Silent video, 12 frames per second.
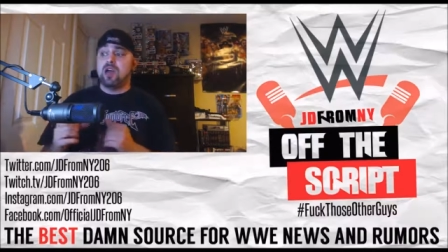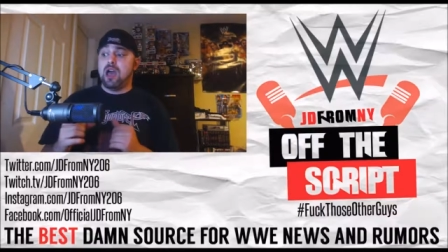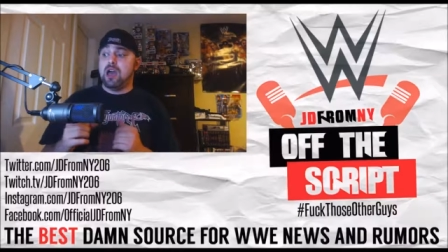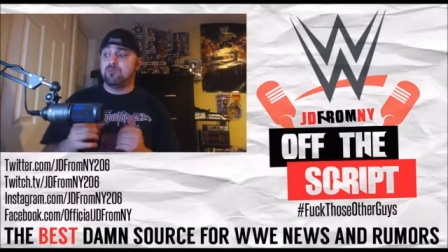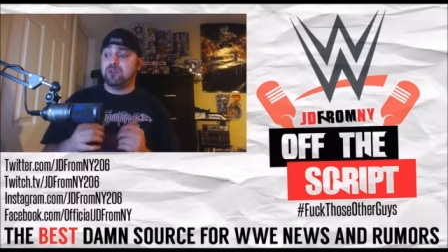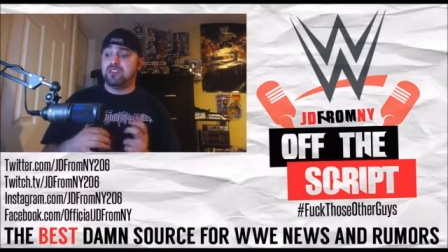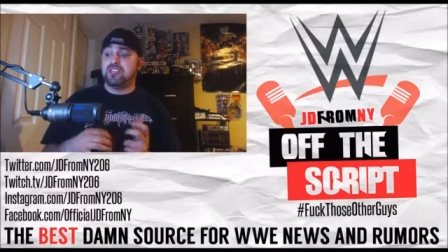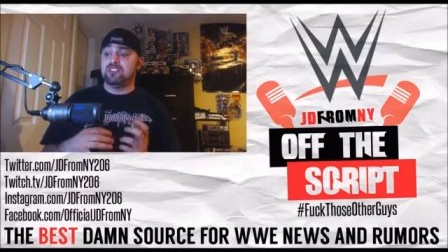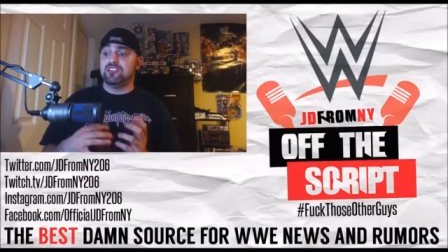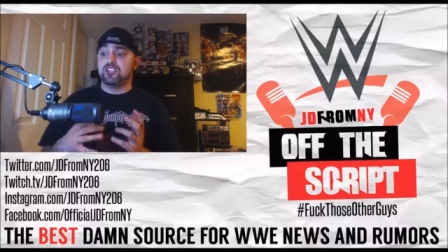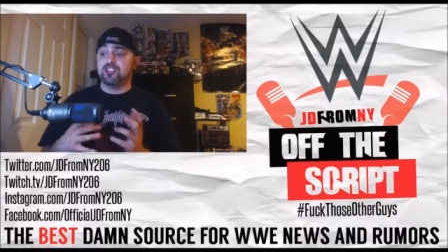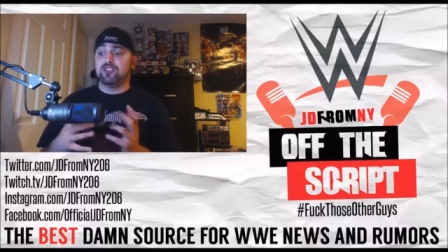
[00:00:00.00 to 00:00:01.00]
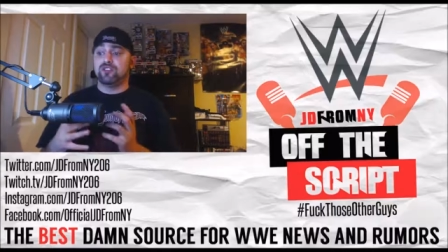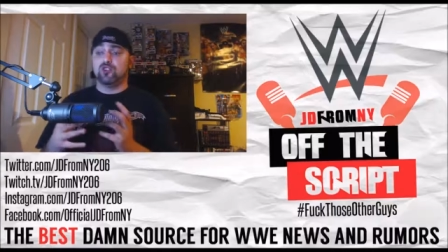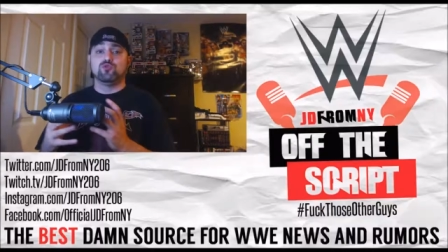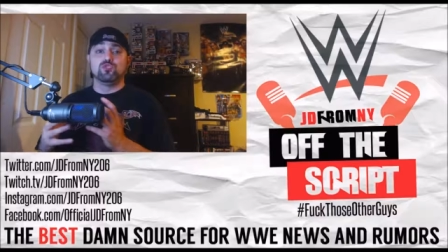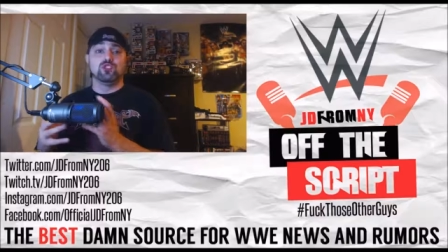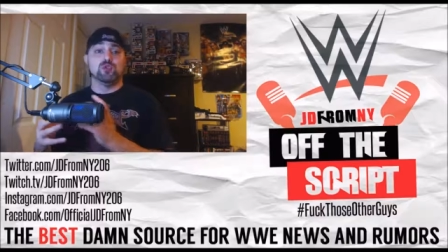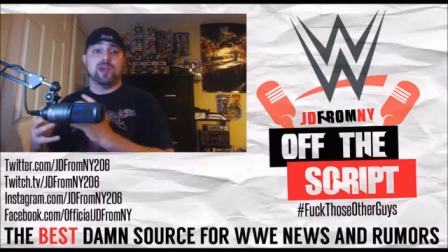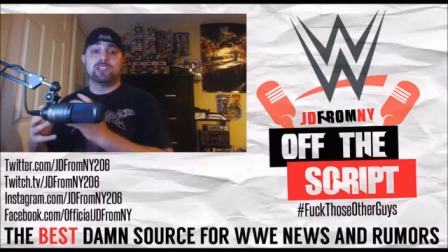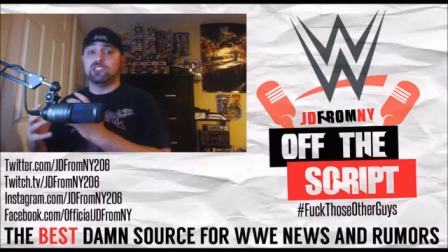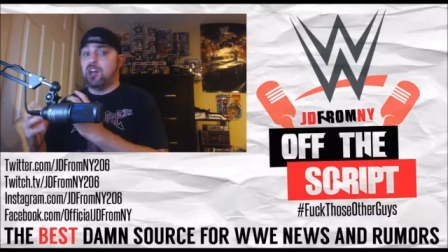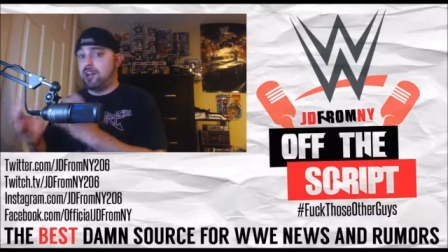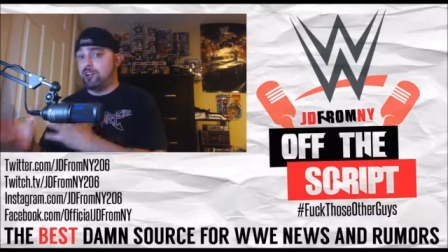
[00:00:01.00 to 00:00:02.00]
and with the addition of the Cruiserweight
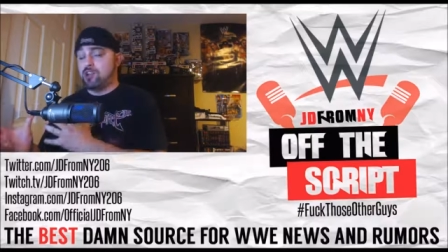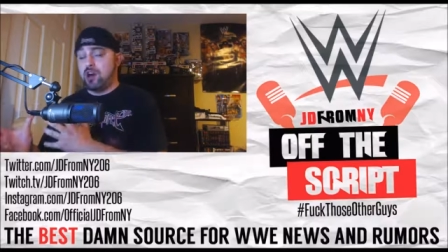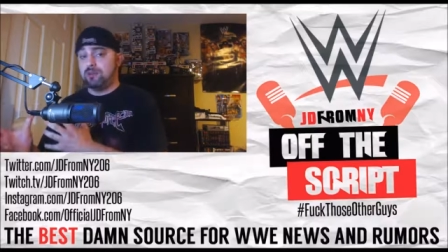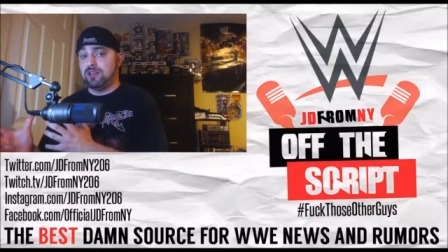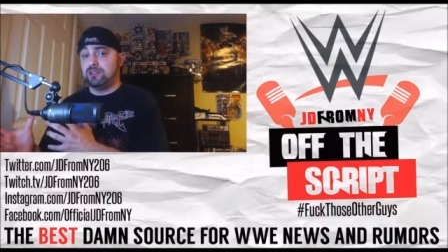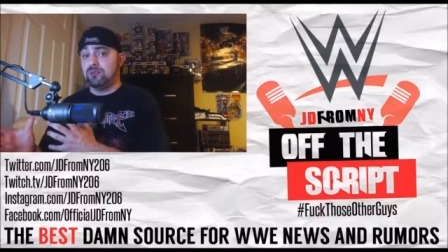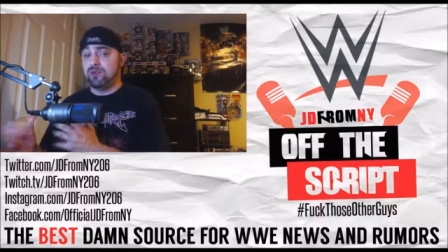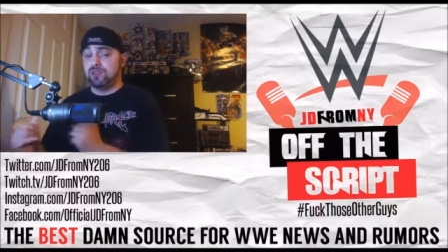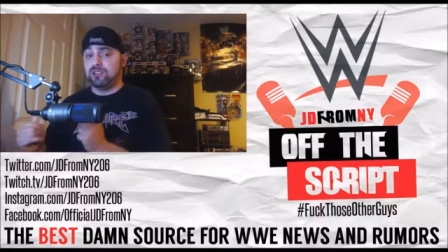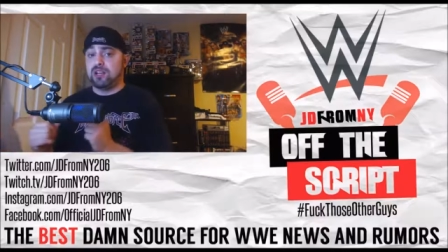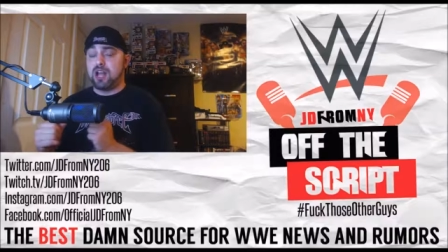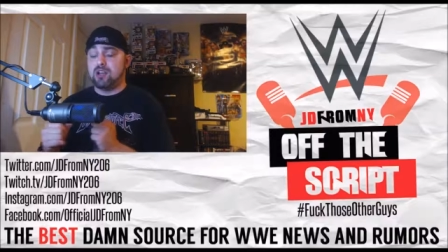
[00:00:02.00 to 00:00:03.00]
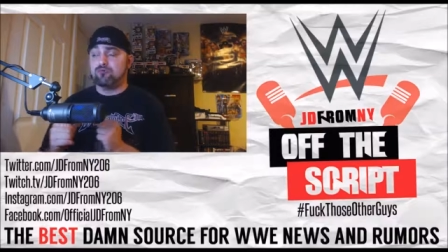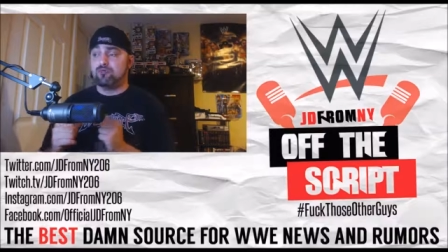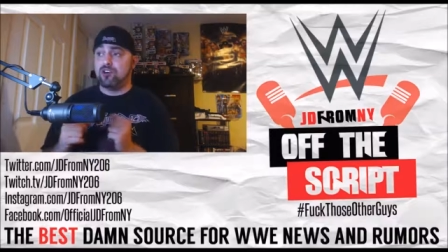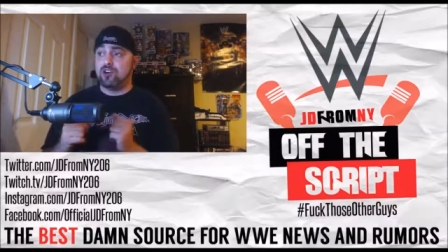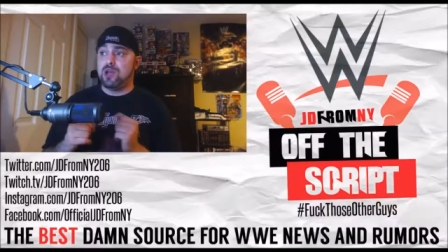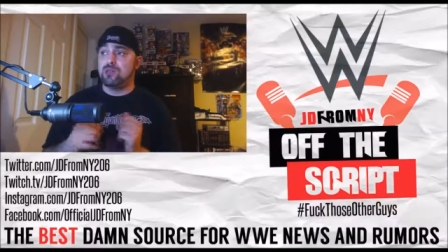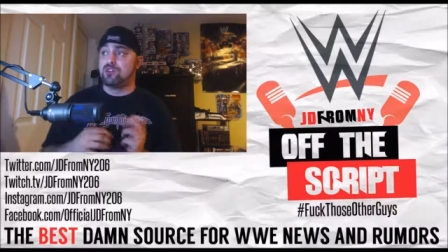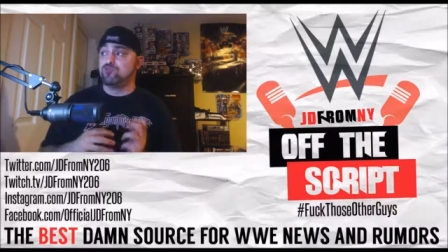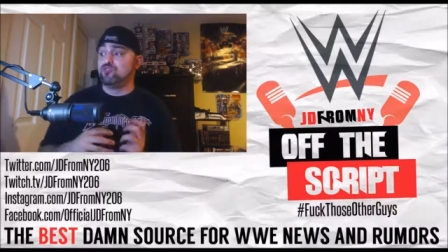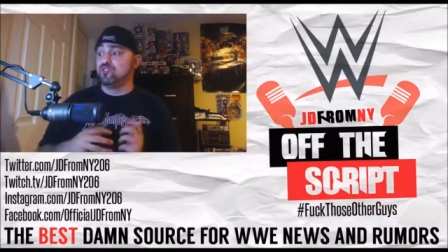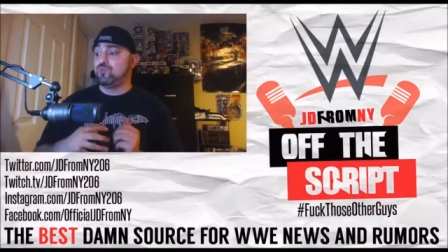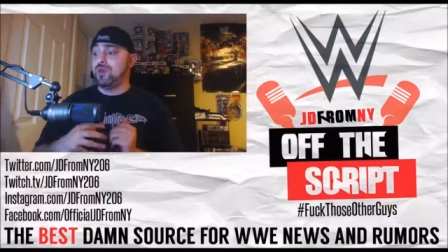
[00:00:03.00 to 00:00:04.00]
title coming to Monday Night Raw and the
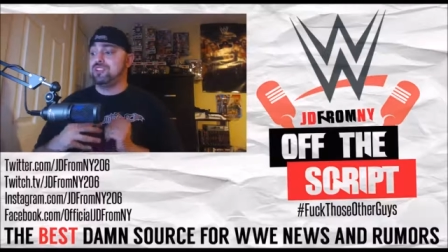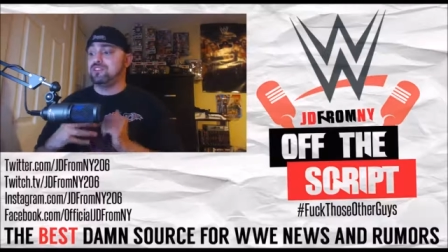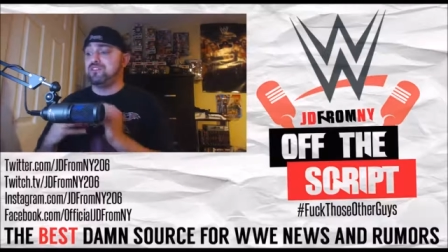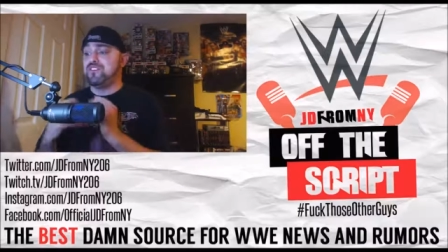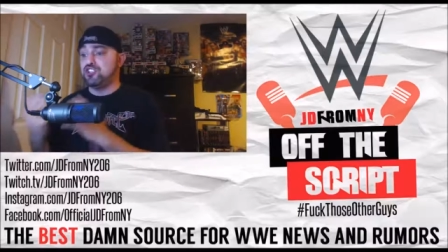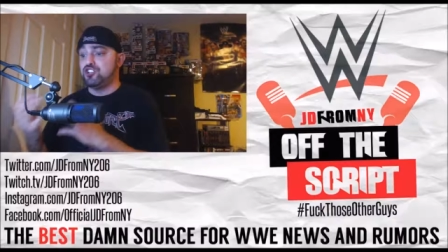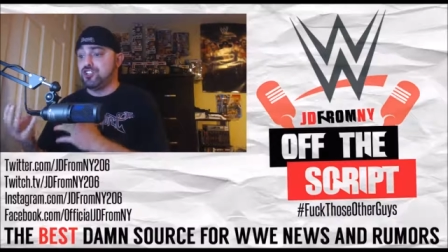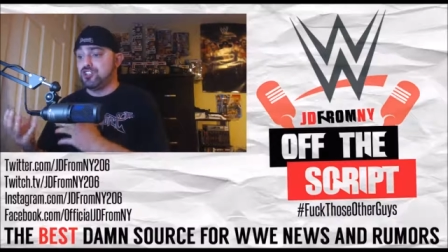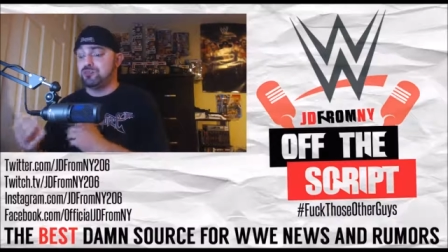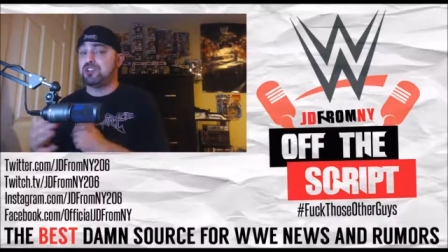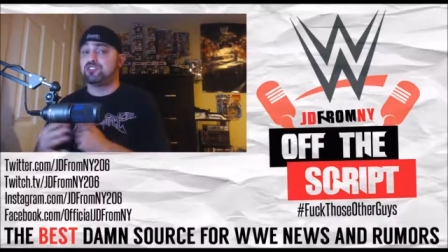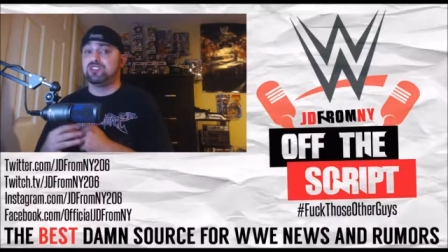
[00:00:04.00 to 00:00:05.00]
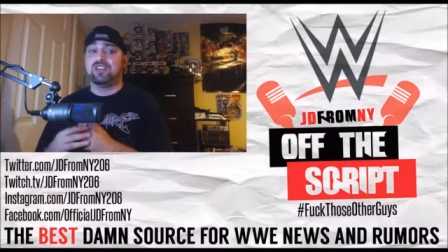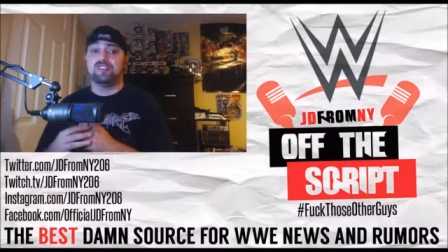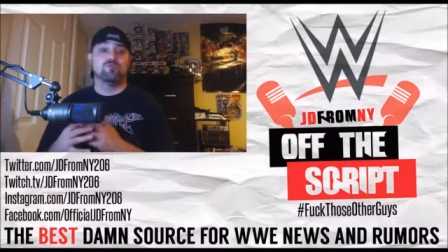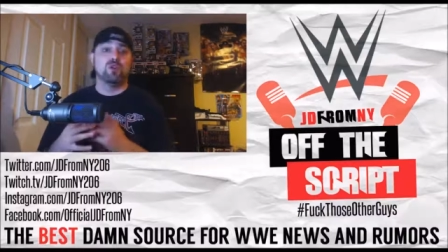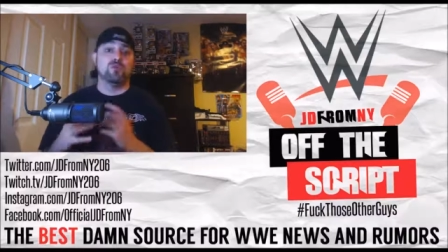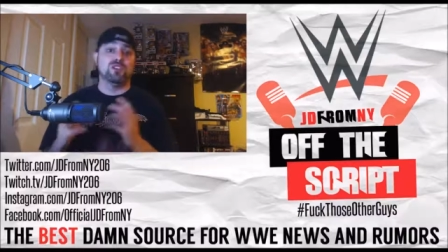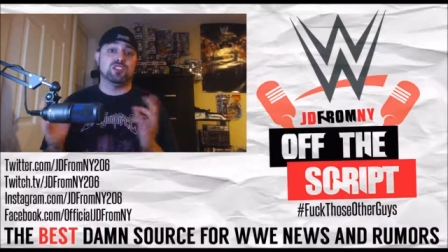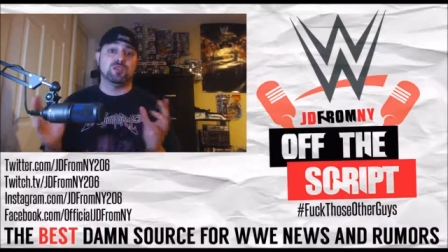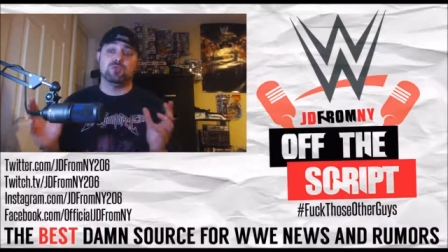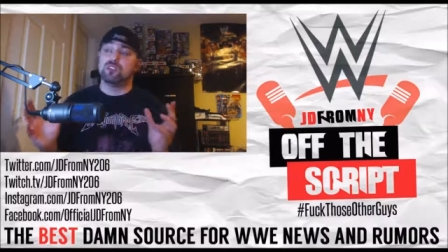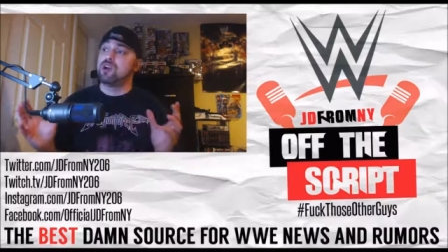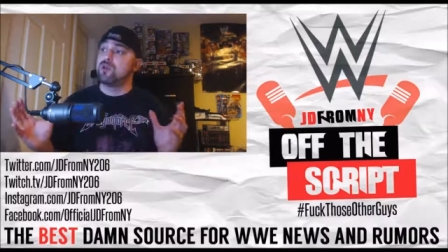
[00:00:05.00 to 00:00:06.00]
Cruiserweight division, especially after what we've
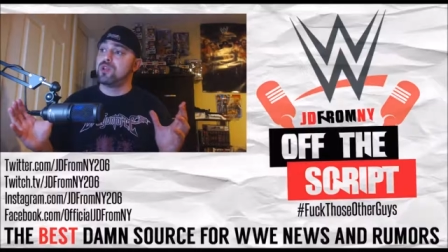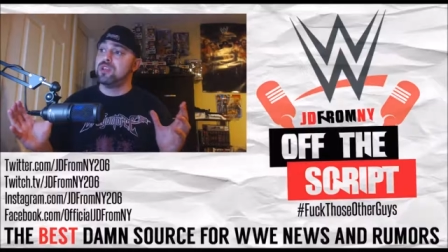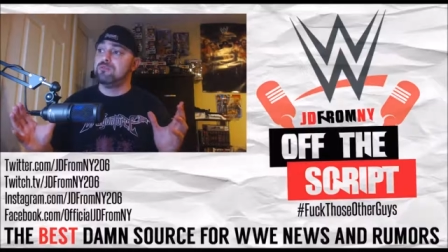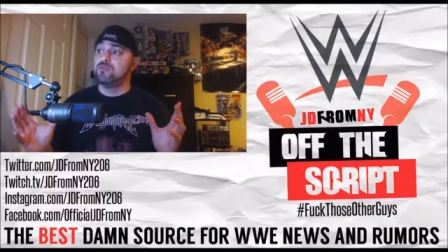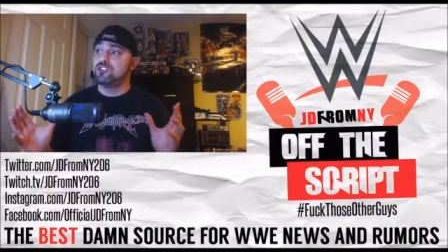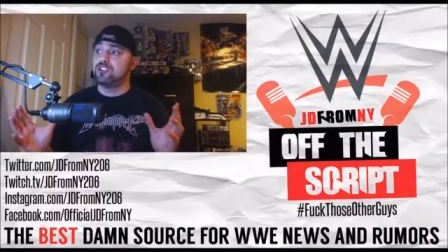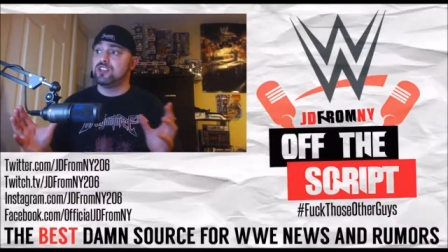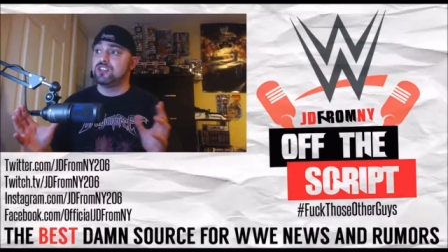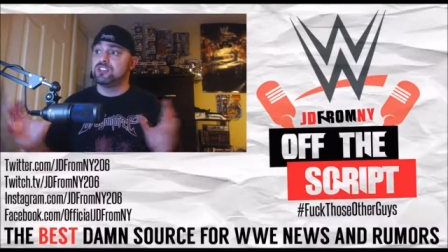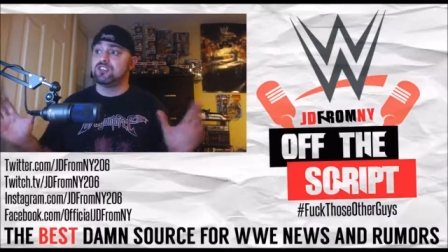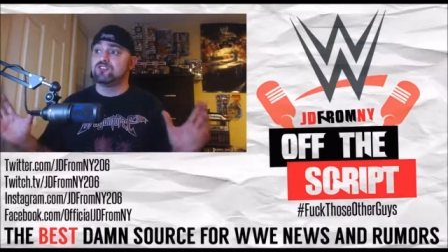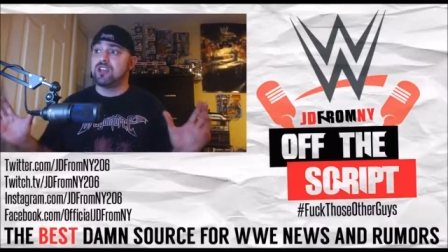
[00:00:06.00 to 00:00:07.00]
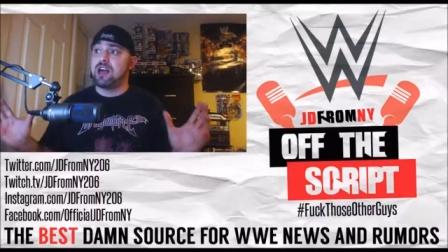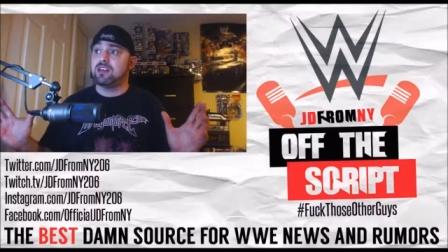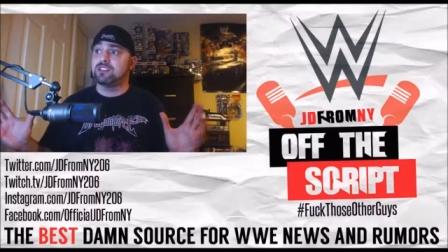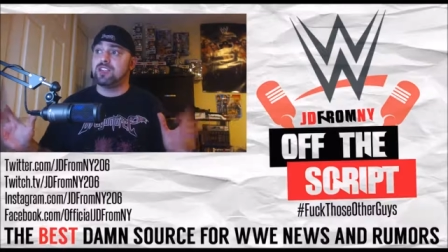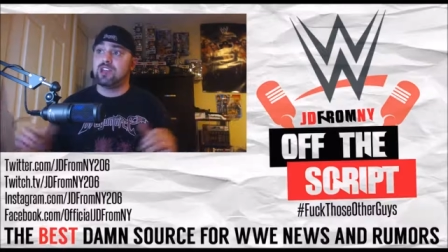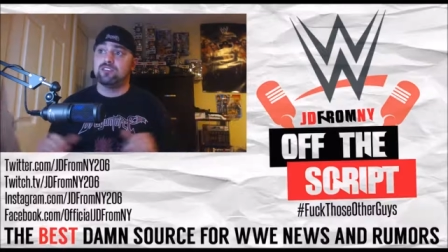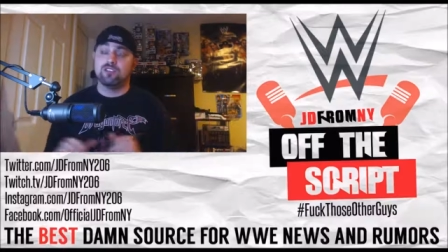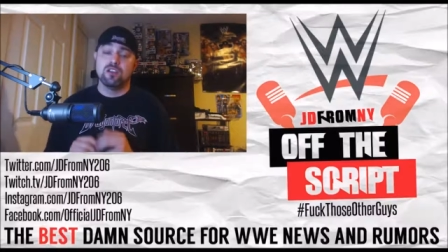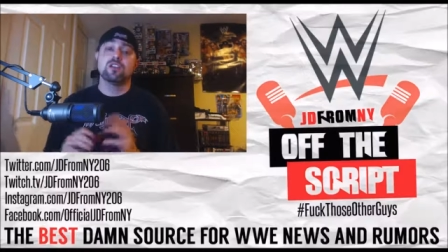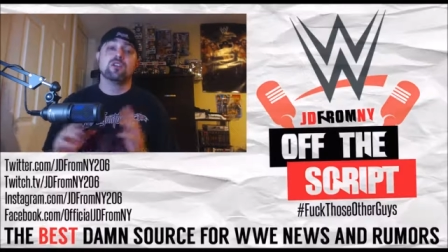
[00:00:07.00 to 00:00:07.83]
seen with Kota Ibushi and Cedric Alexander,